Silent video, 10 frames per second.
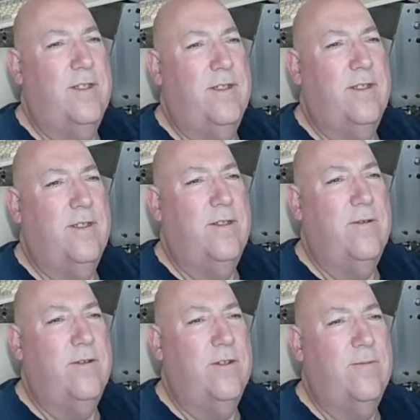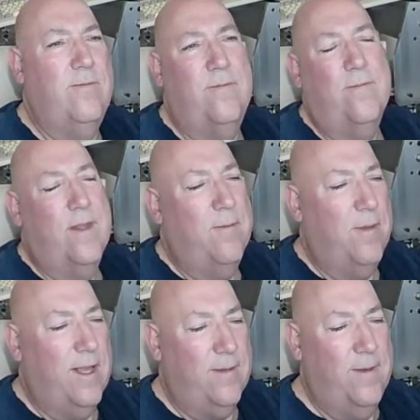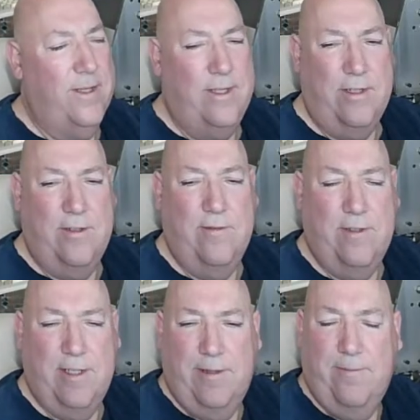Yeah, it's doing some black magic stuff on it.